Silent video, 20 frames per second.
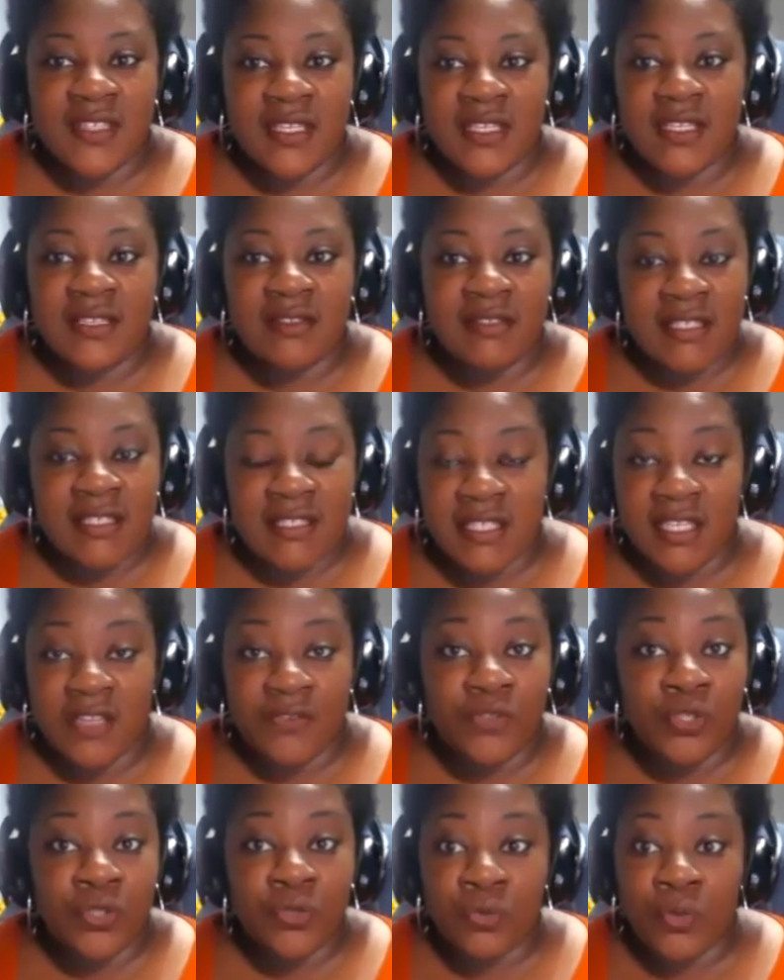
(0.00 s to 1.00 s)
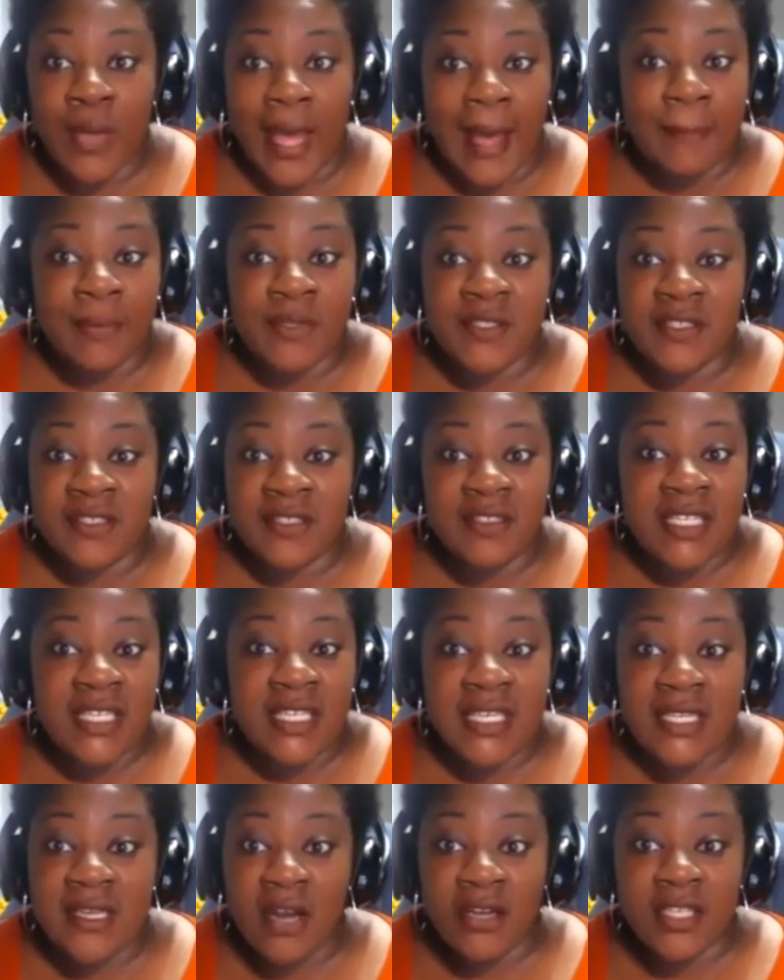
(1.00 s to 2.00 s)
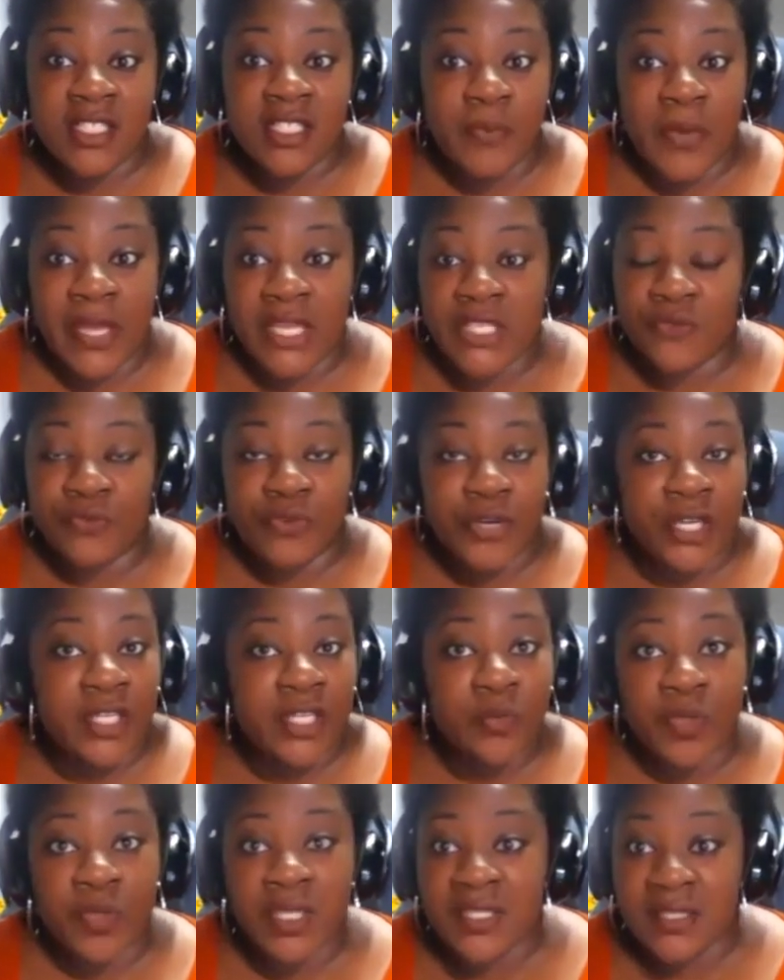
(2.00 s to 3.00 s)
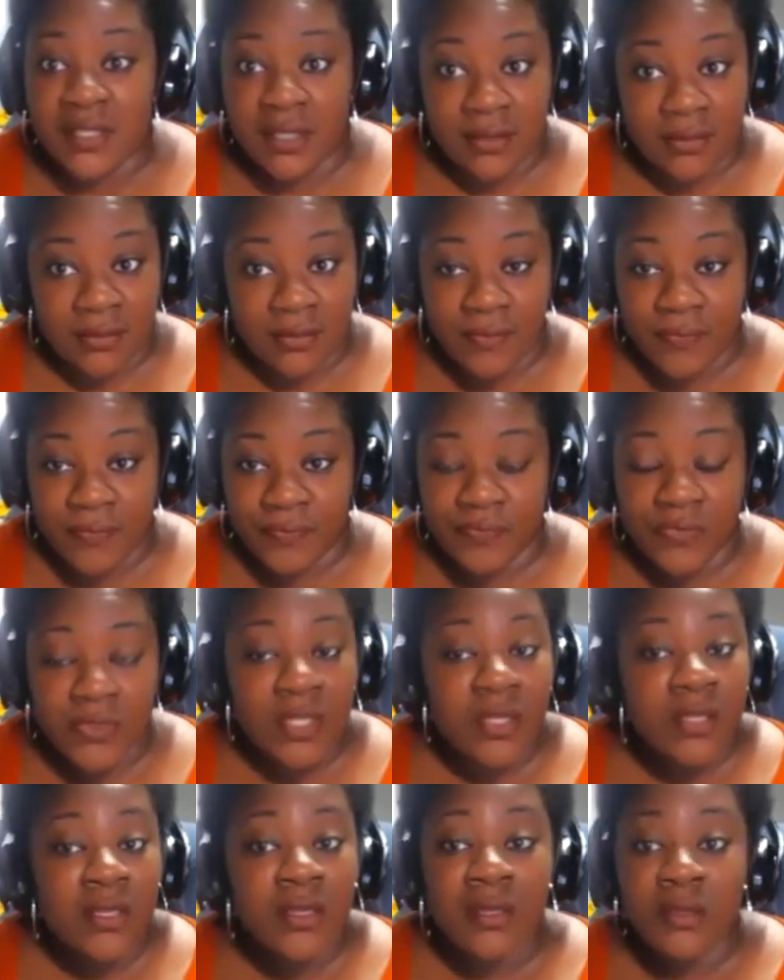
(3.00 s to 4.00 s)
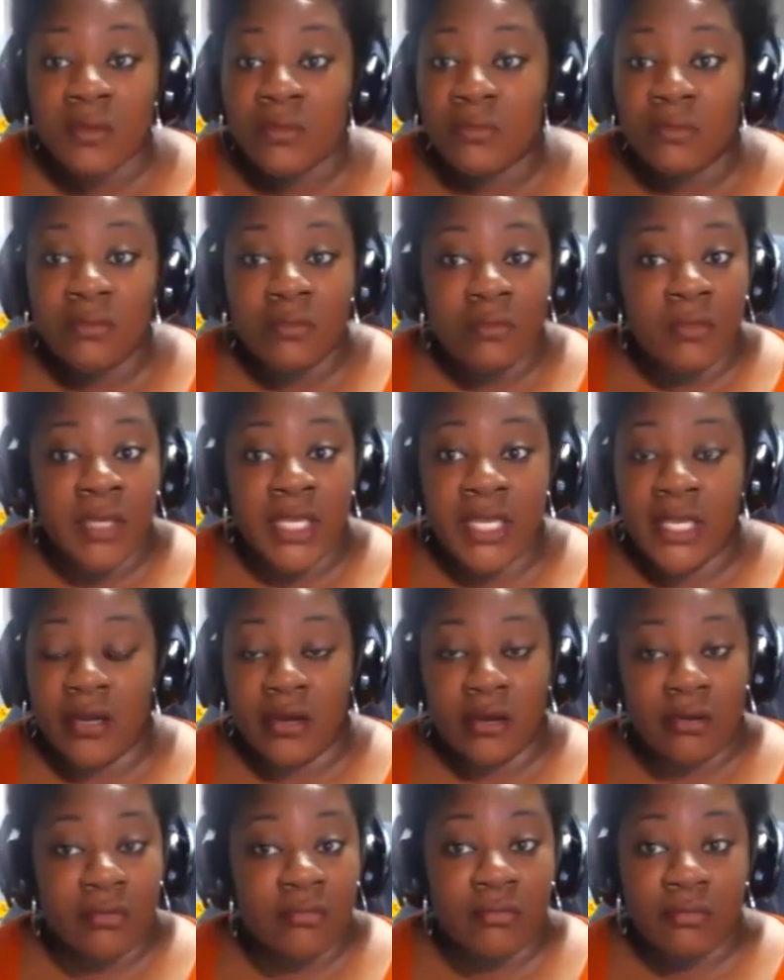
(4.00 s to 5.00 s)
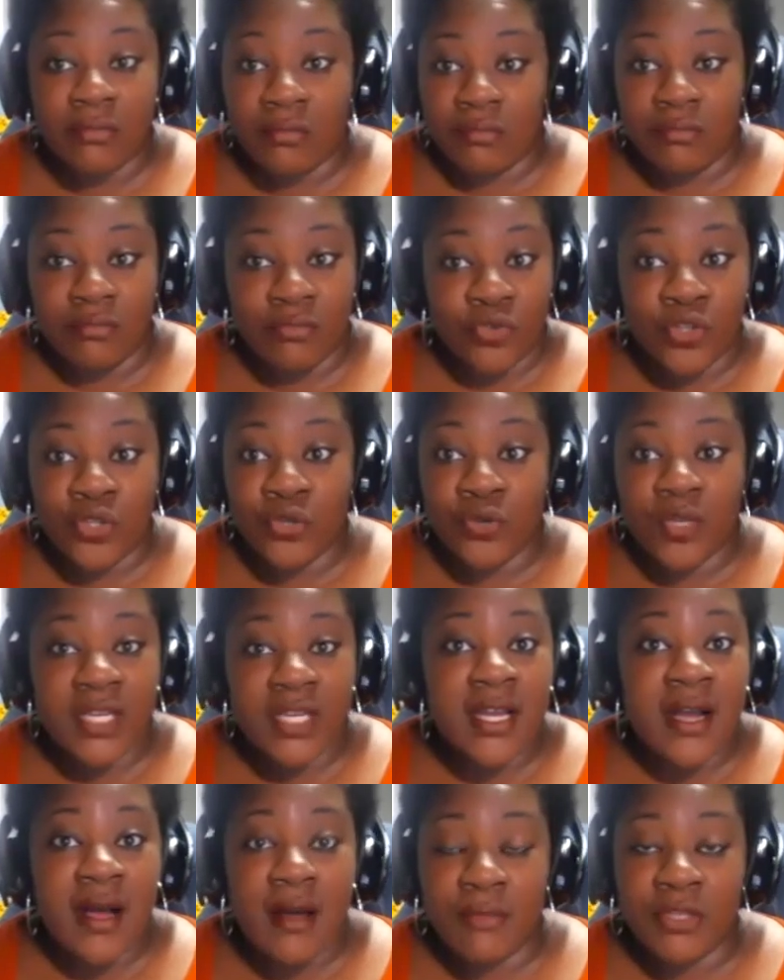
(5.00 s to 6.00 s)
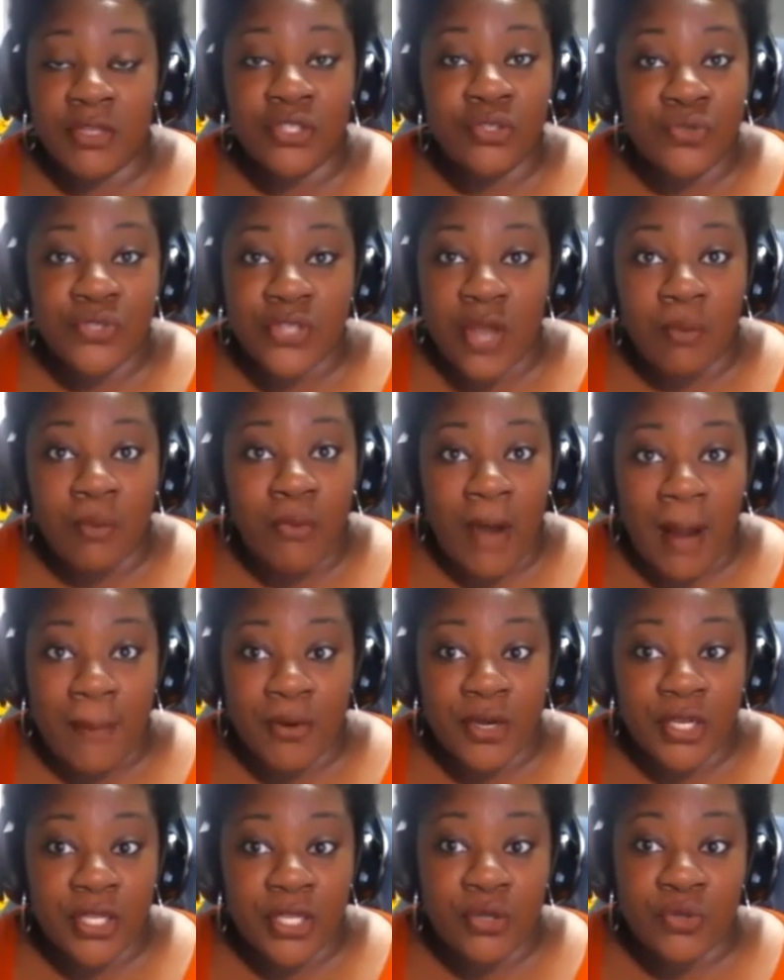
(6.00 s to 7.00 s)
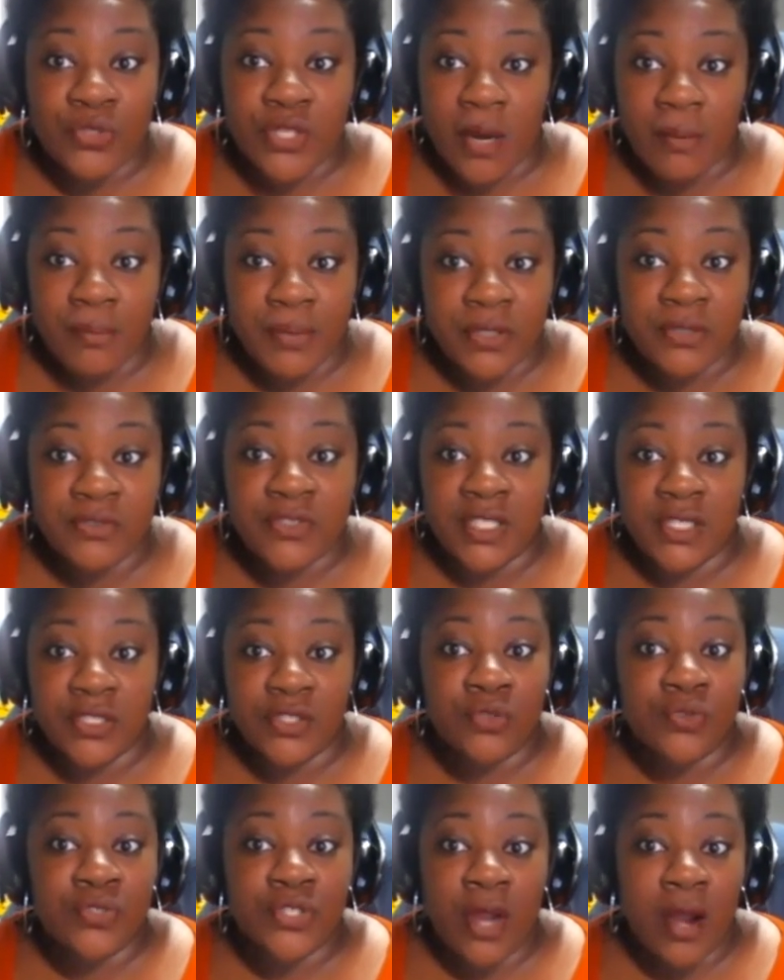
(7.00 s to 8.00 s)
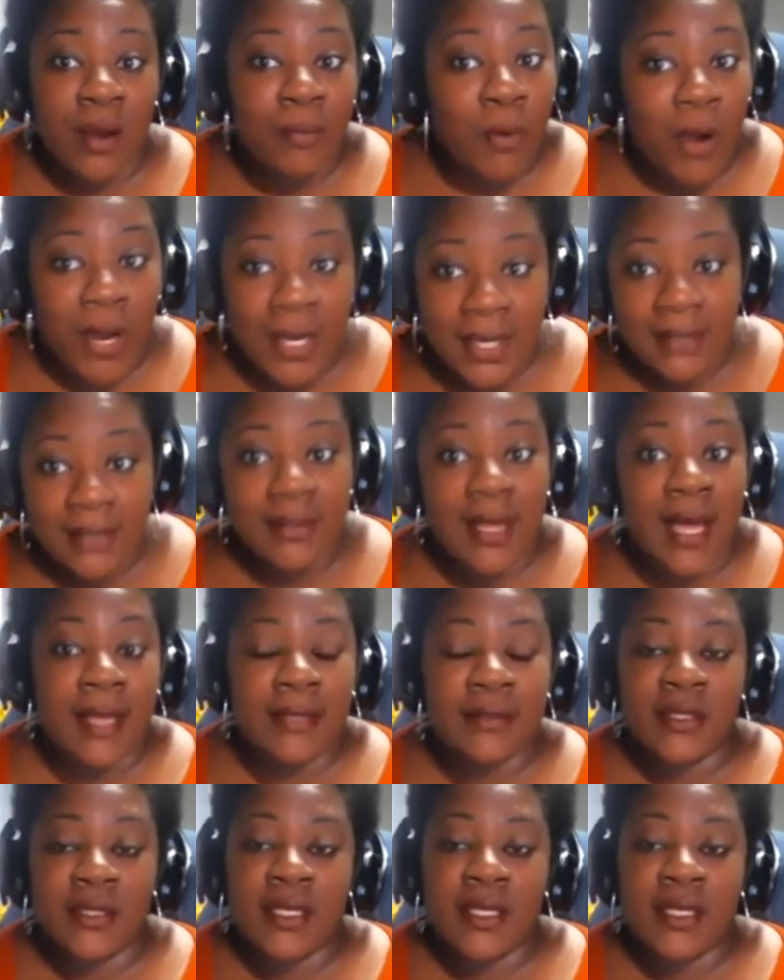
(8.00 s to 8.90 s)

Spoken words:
city, listen, if you happen to need our space for any reason, here, you can come and use our property, use our building, use our parking lot.